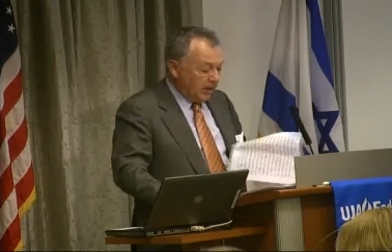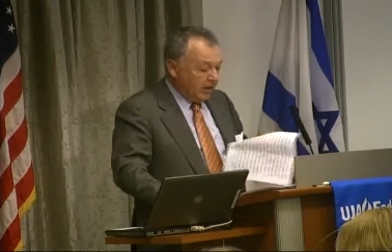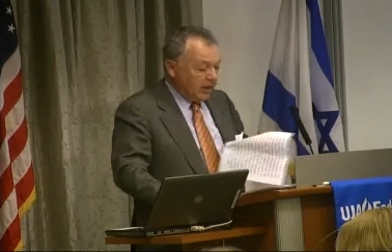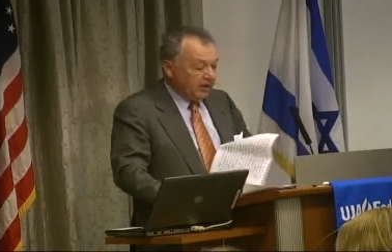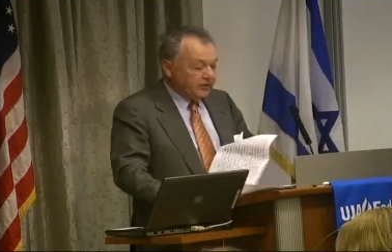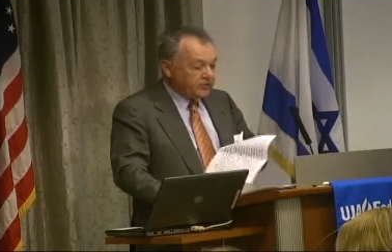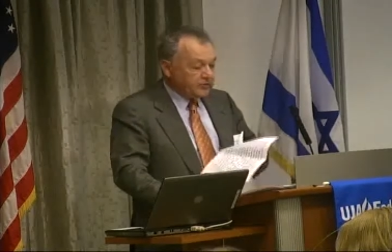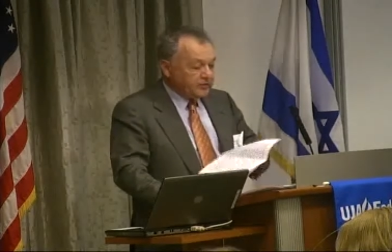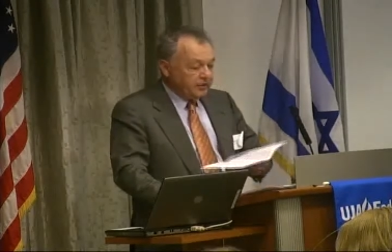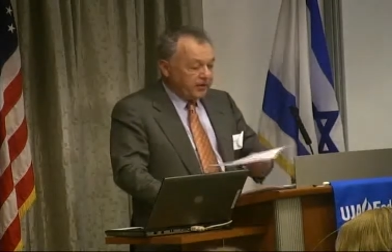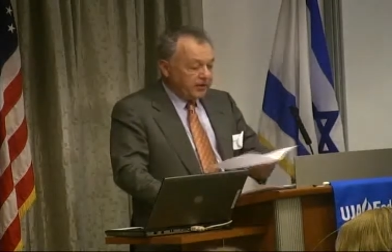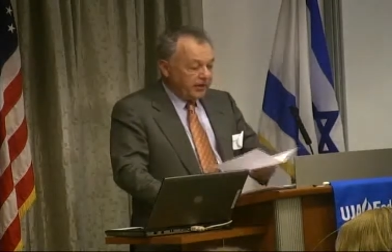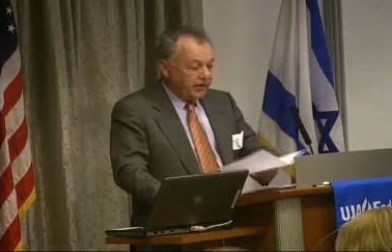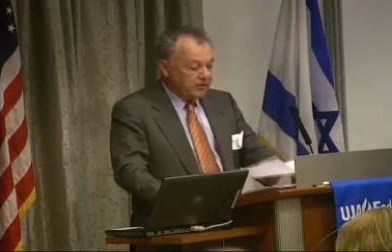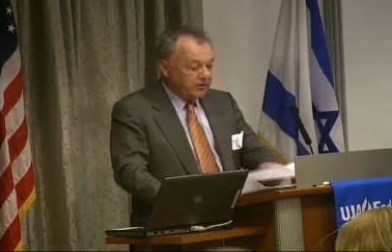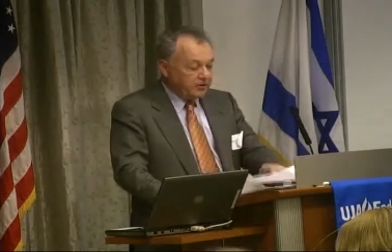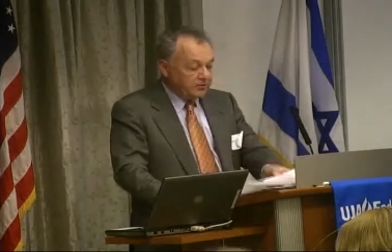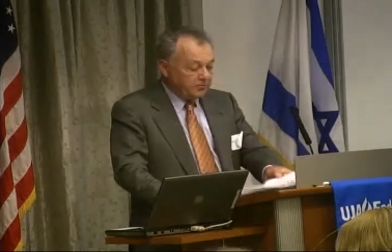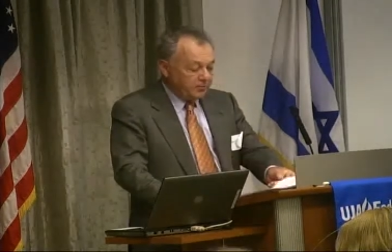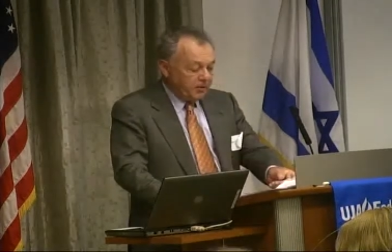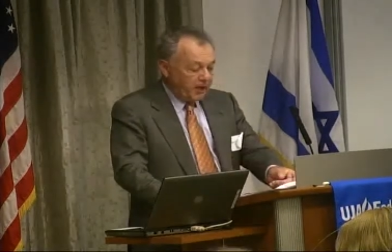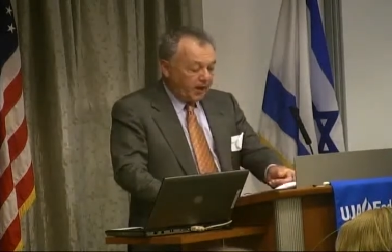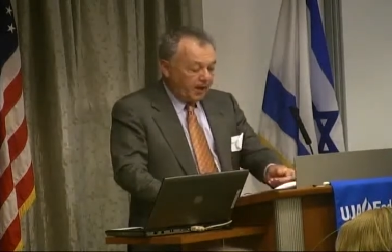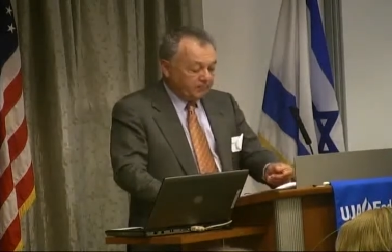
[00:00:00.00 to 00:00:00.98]
As the
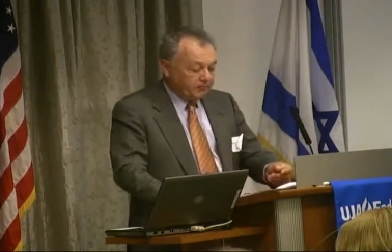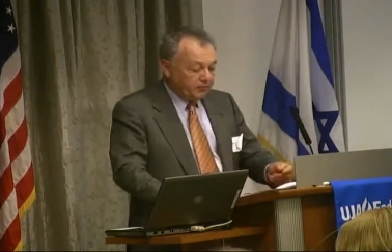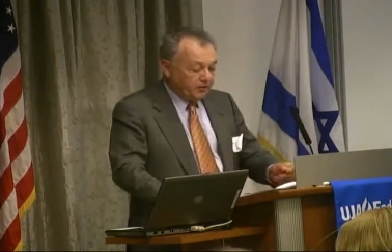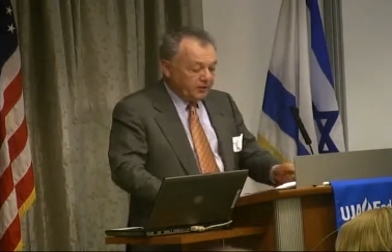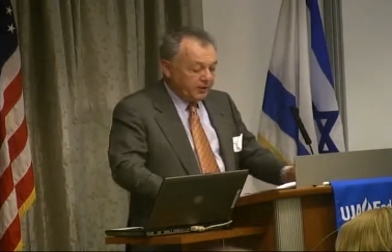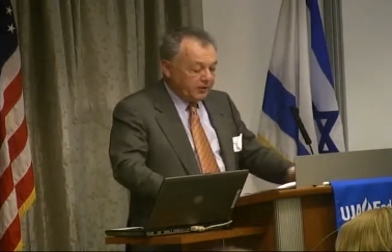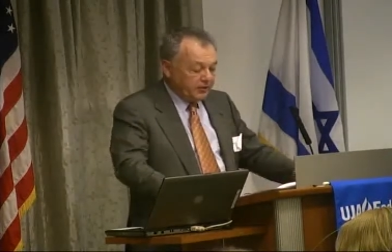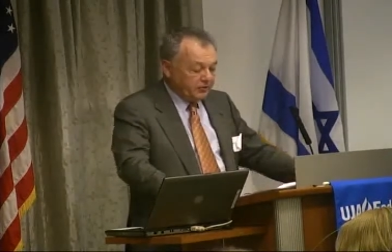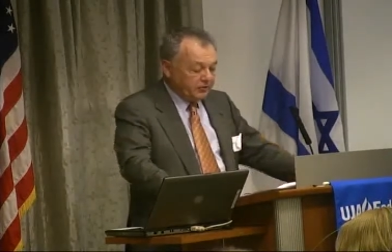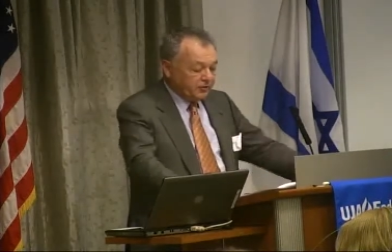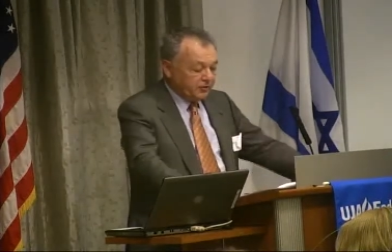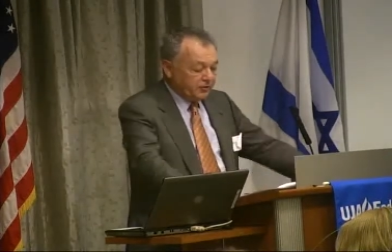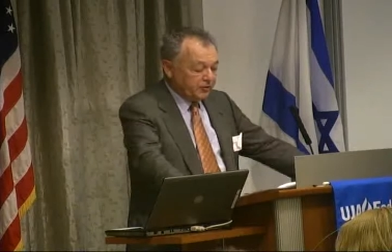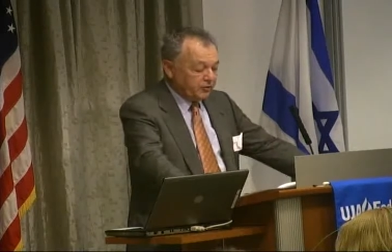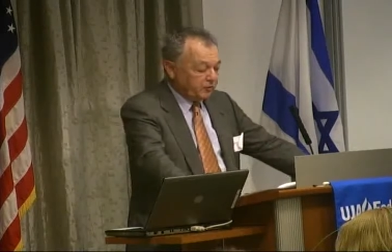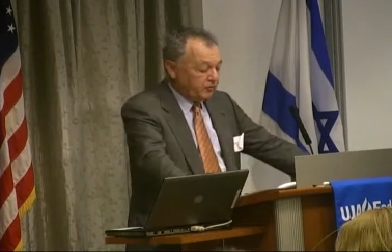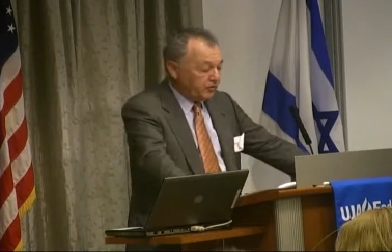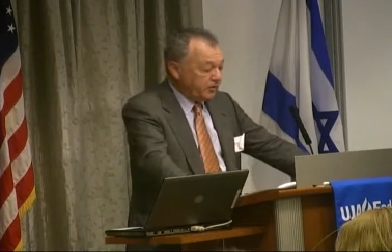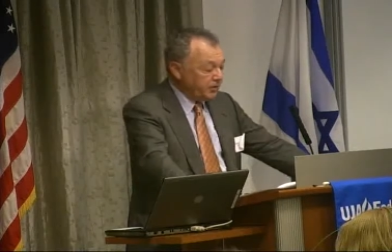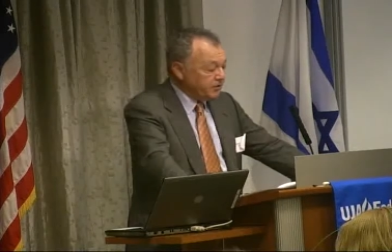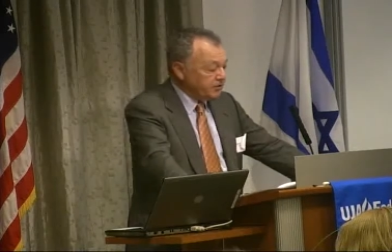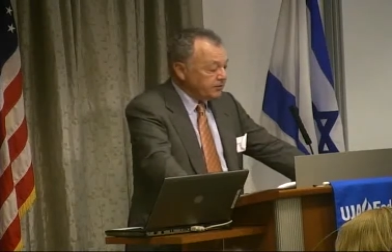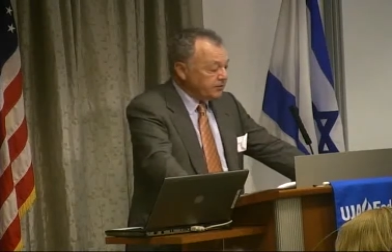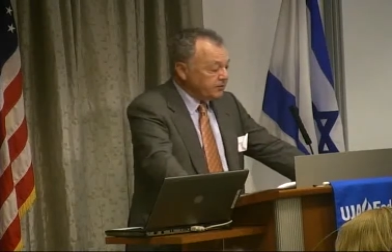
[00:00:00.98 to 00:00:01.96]
aged population
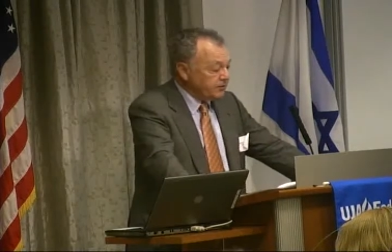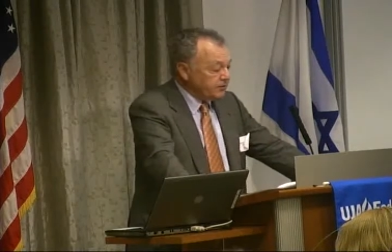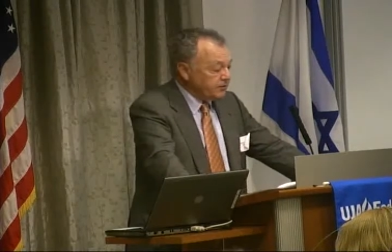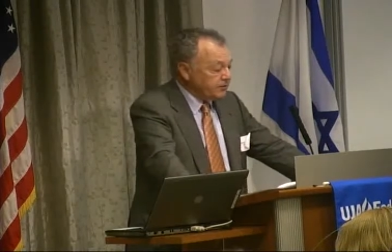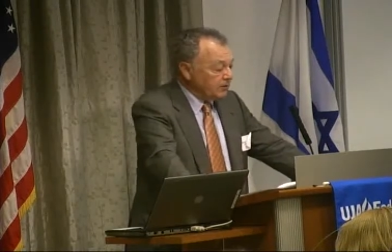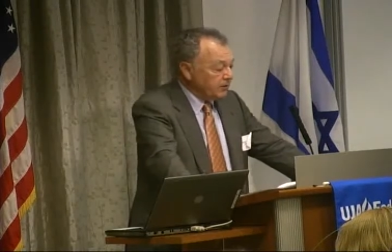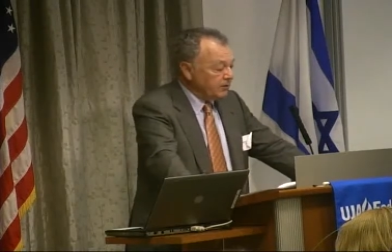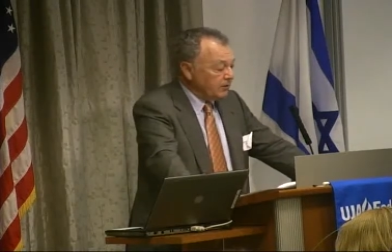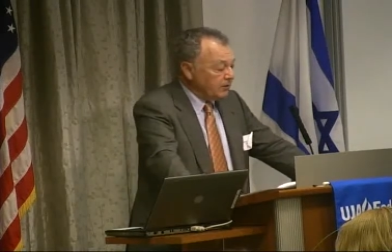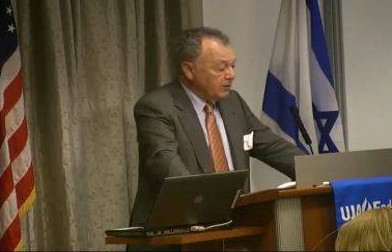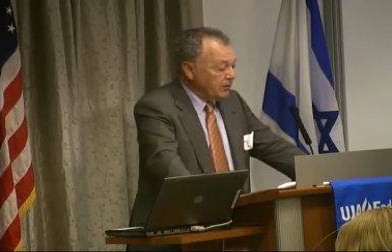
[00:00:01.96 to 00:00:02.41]
increases,